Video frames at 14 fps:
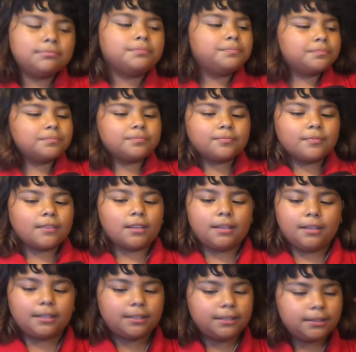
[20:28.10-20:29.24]

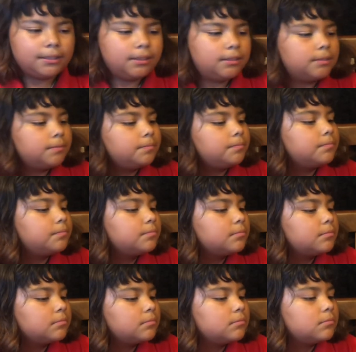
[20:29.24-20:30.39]

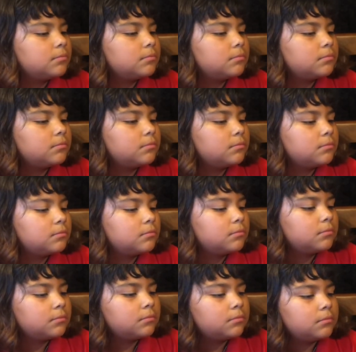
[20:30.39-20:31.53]

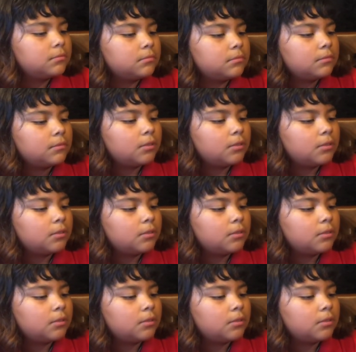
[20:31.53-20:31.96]
No words are spoken by the person on screen.